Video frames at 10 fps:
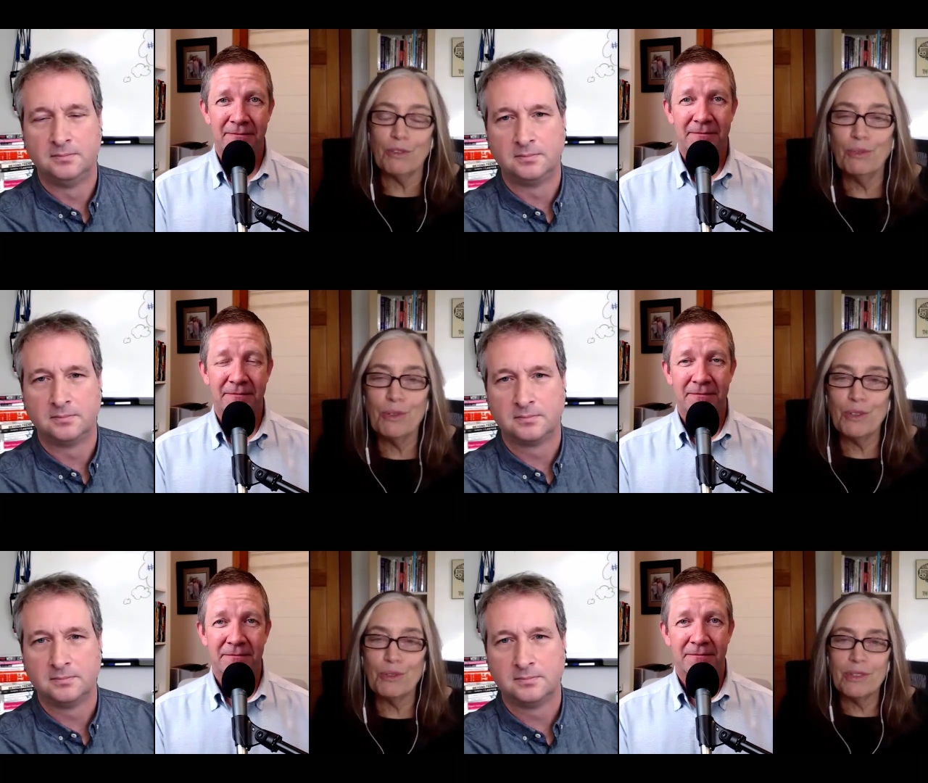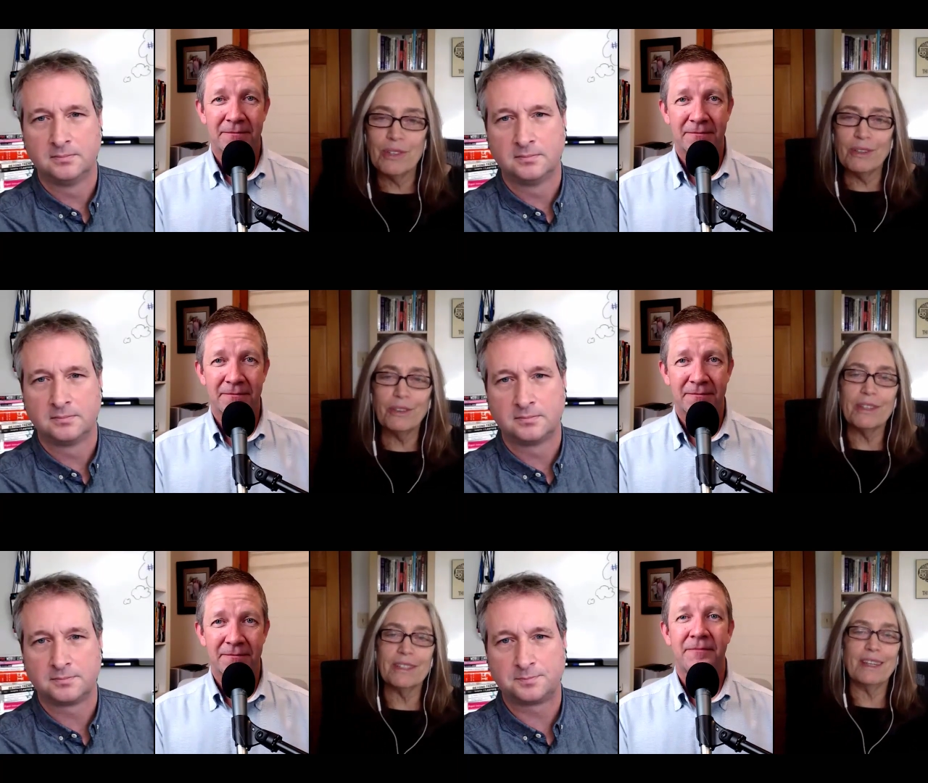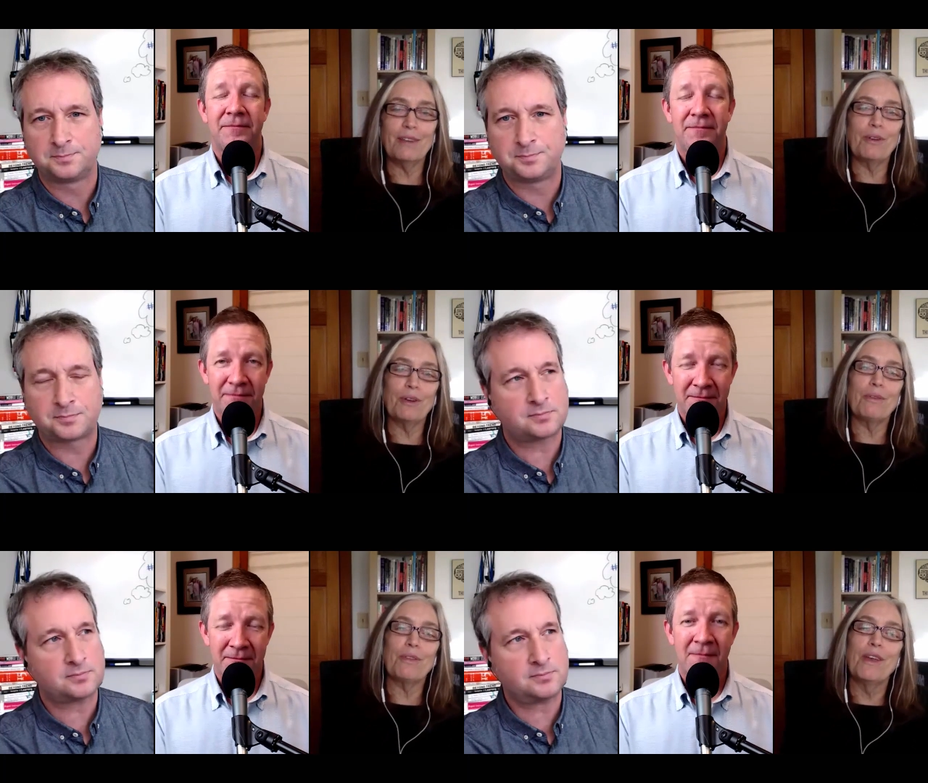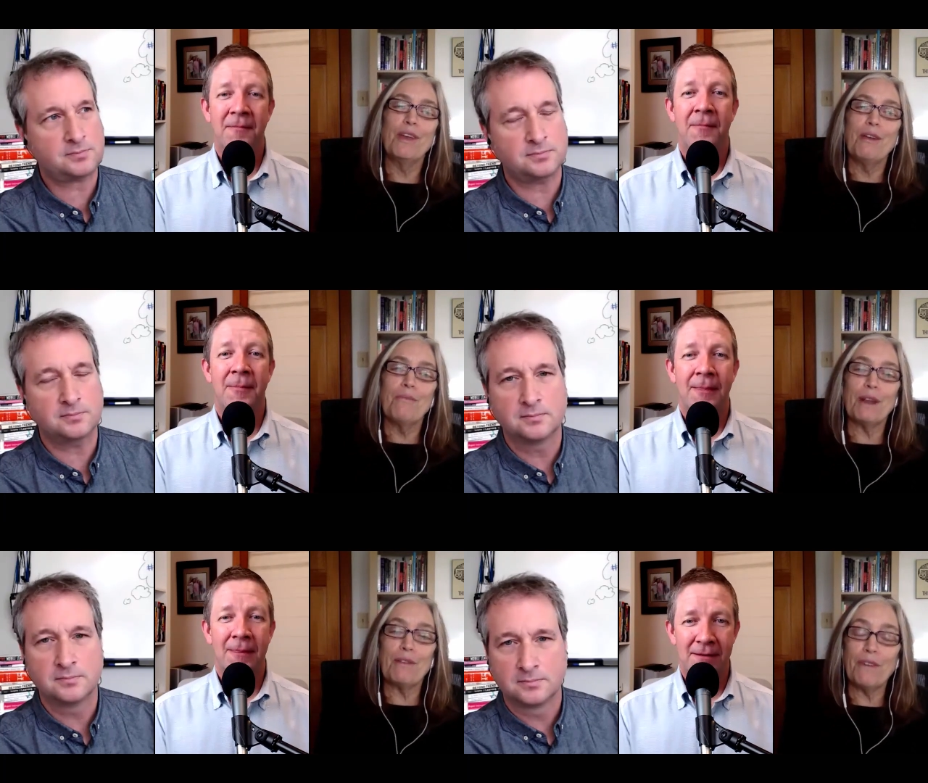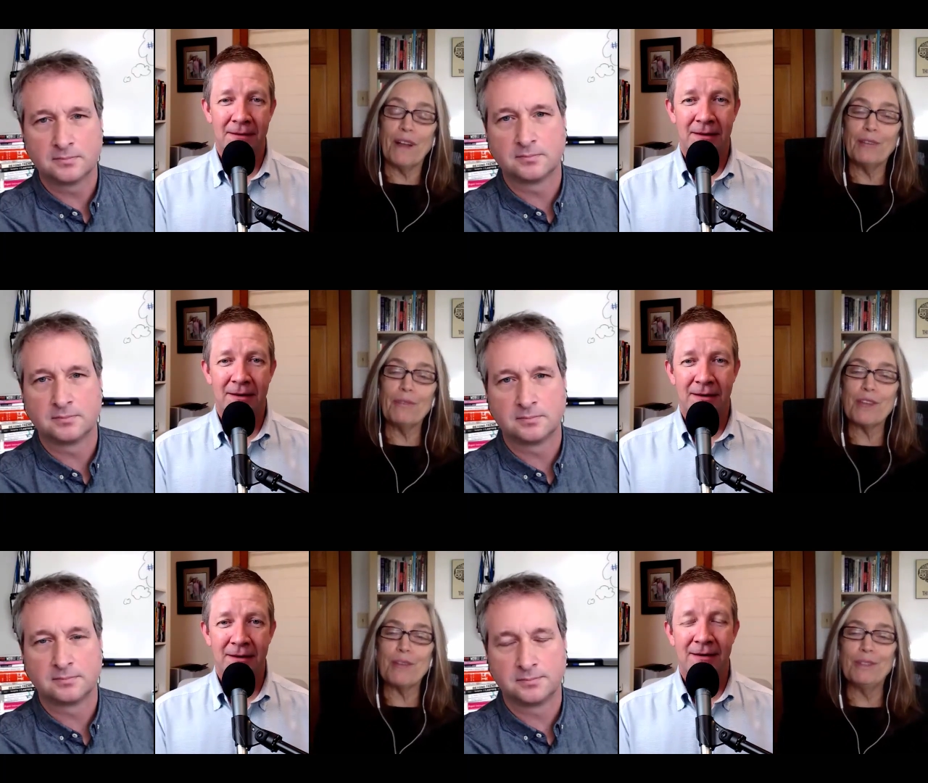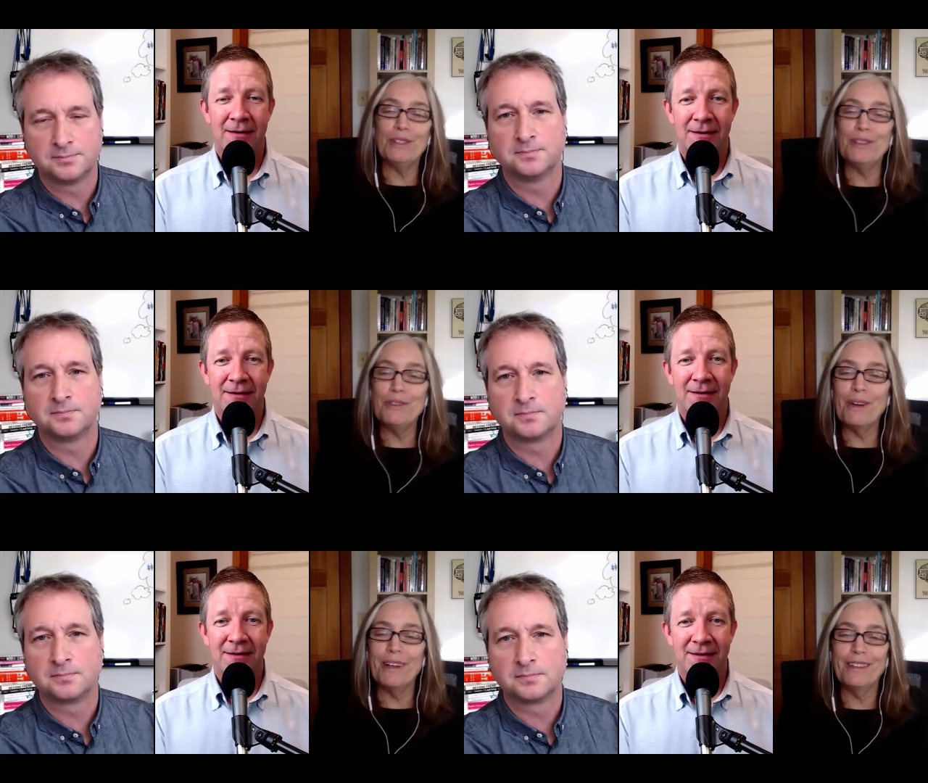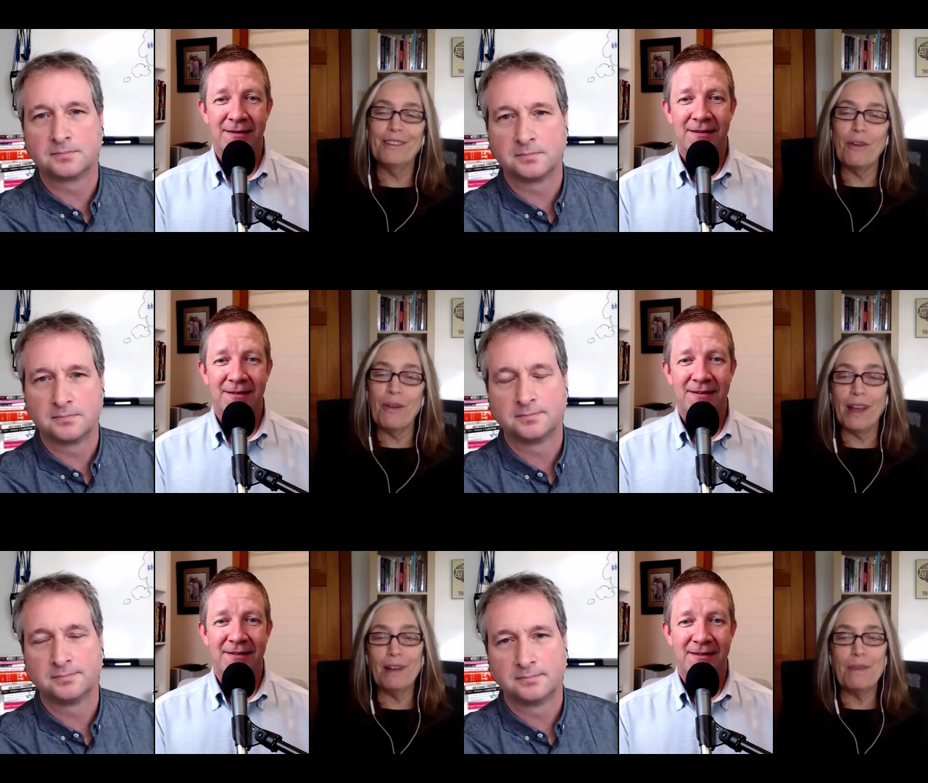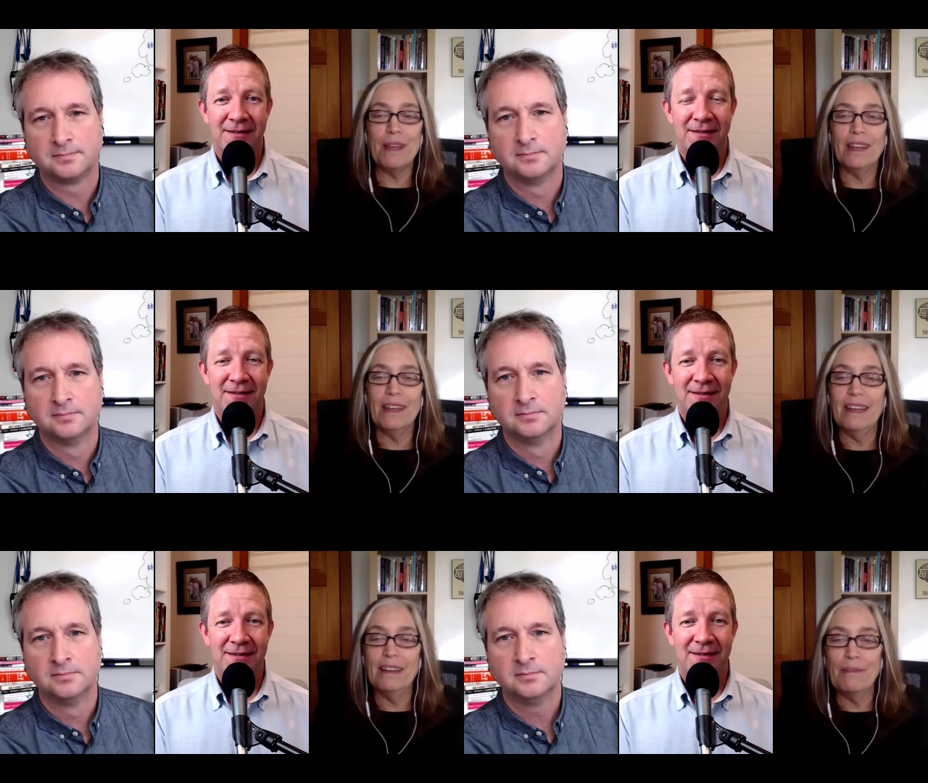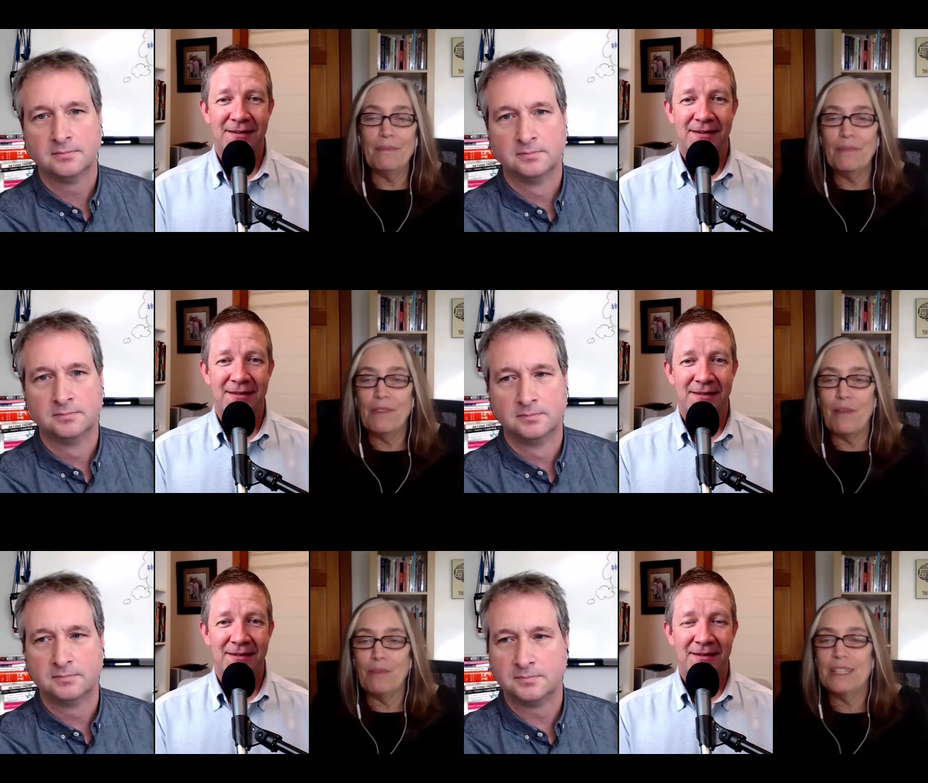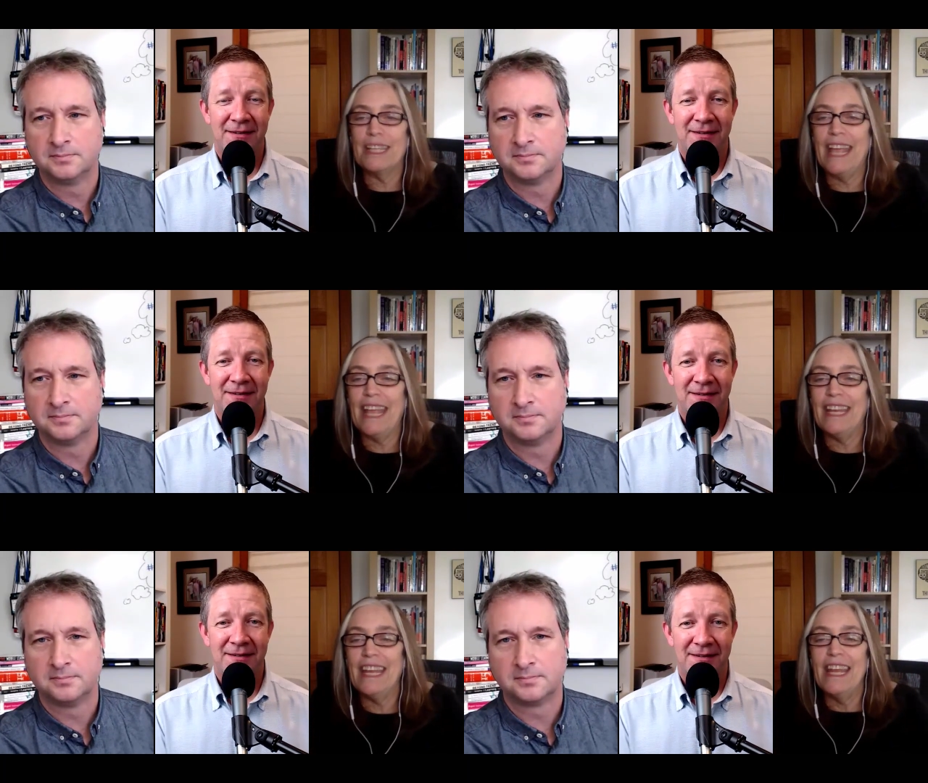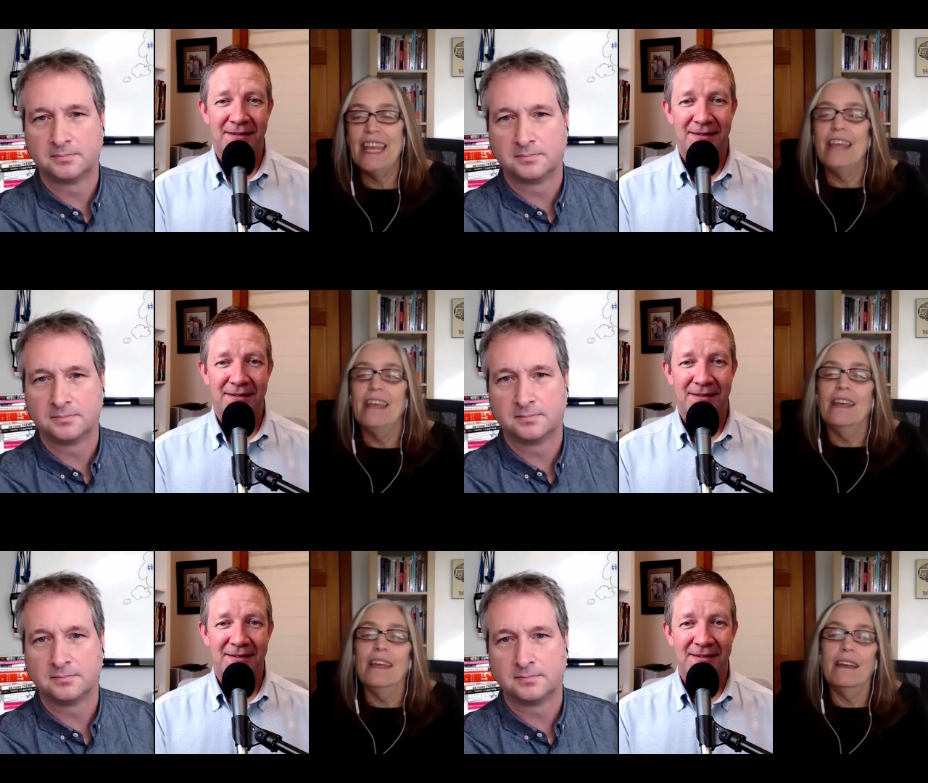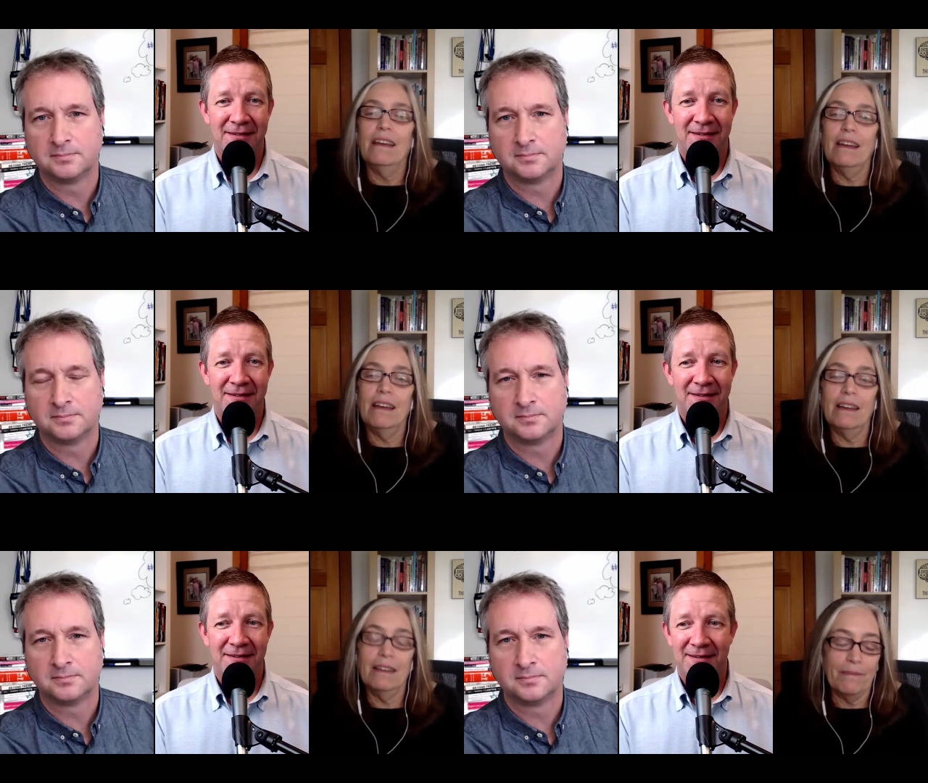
Speaker 1: are always so serious that I work with. But I finally was able to do one and GoAnimate. Um, that was Ken. Uh,